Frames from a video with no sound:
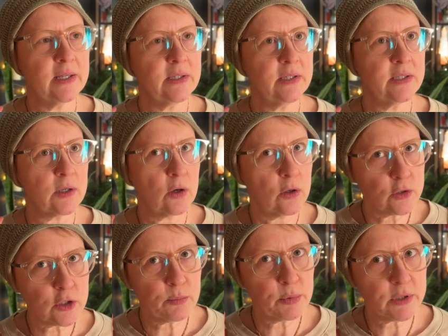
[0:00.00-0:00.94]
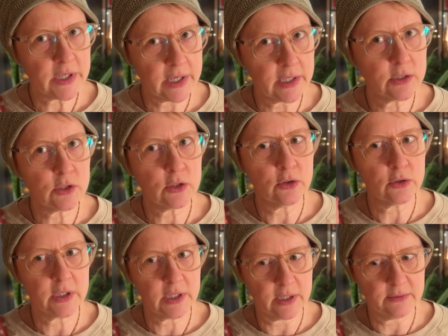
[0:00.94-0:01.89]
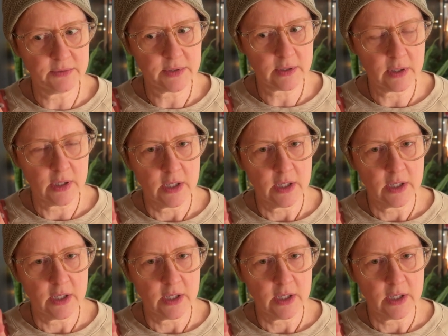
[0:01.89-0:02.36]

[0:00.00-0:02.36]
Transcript: this also pertains to your gifts.